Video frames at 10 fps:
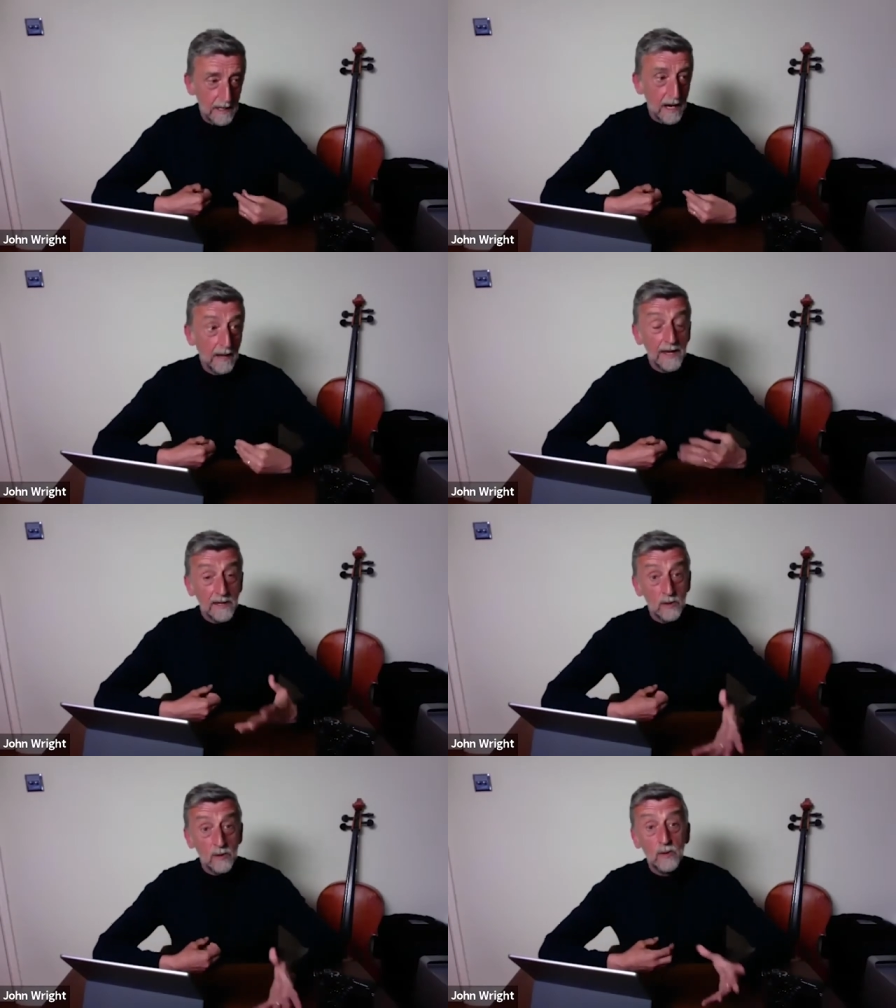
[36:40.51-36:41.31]
and then
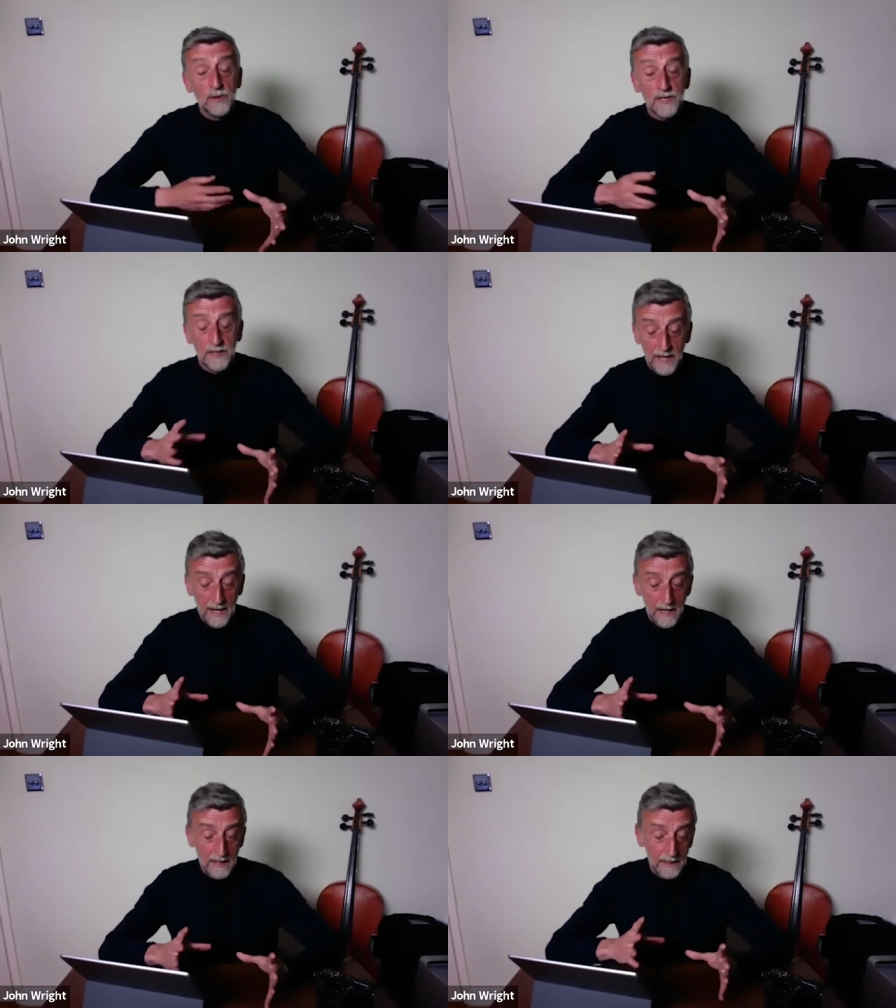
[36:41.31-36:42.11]
using
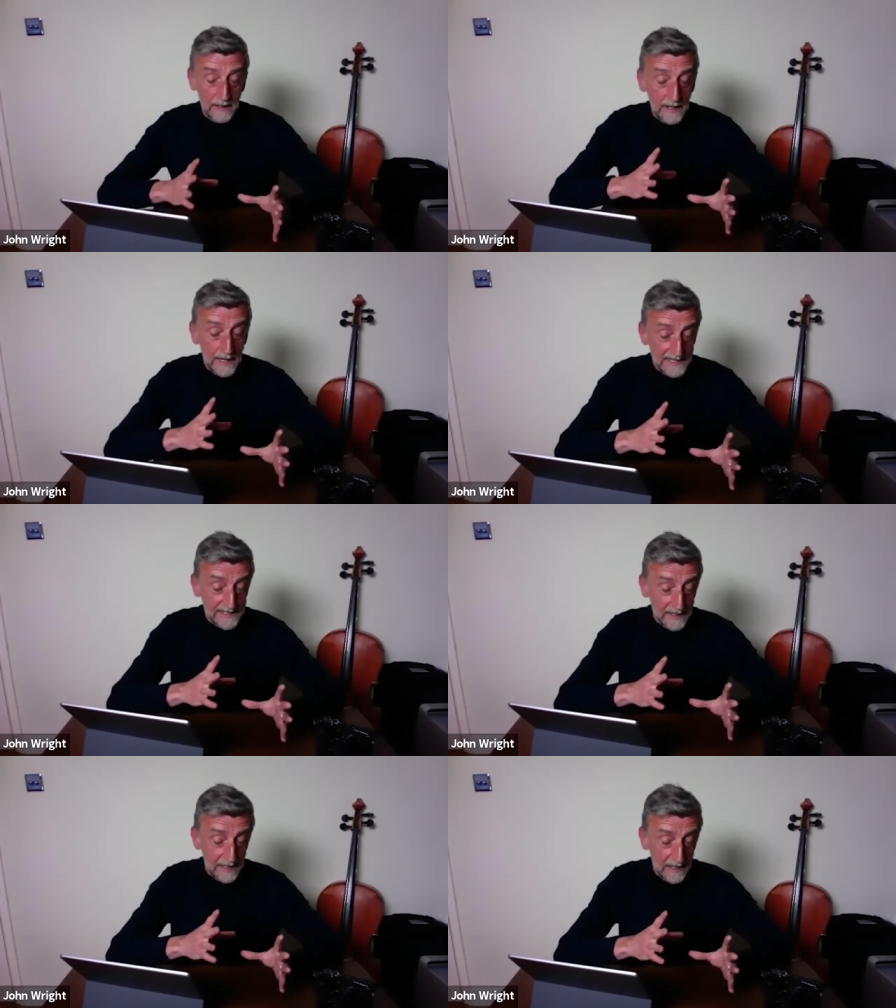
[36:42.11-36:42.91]
that as
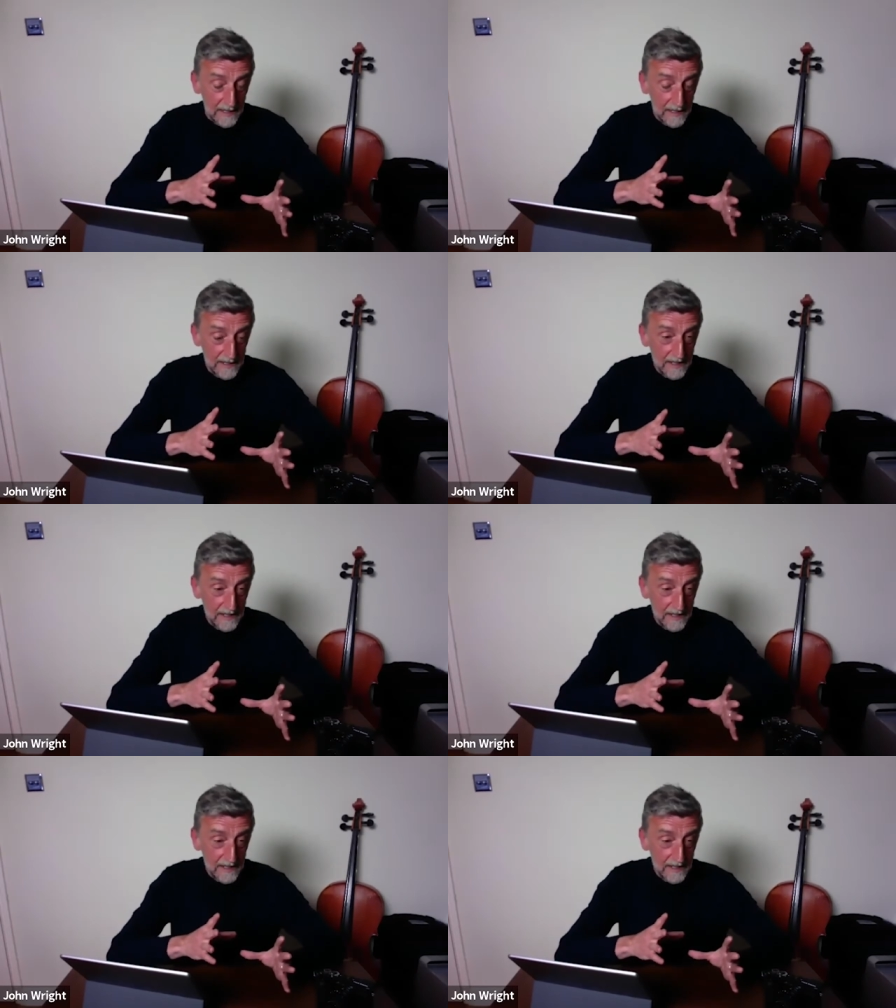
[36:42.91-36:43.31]
a